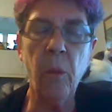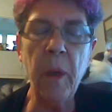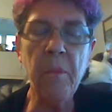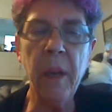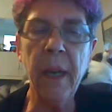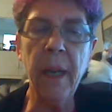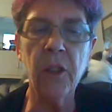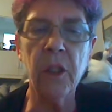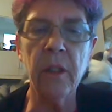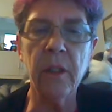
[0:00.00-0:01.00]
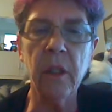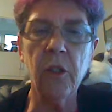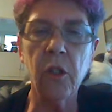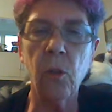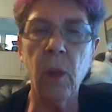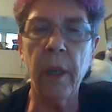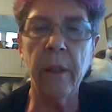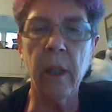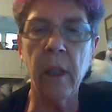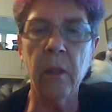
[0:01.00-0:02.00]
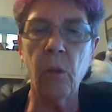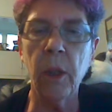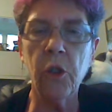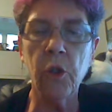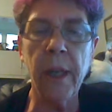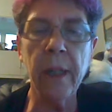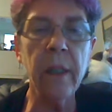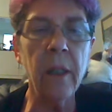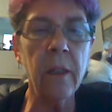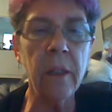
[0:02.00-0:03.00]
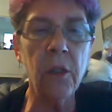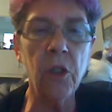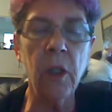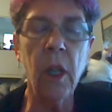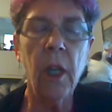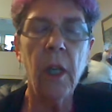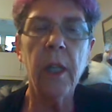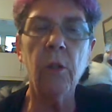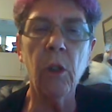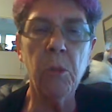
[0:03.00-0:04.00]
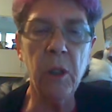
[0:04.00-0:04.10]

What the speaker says: We package it in such a way that it will attract our attention.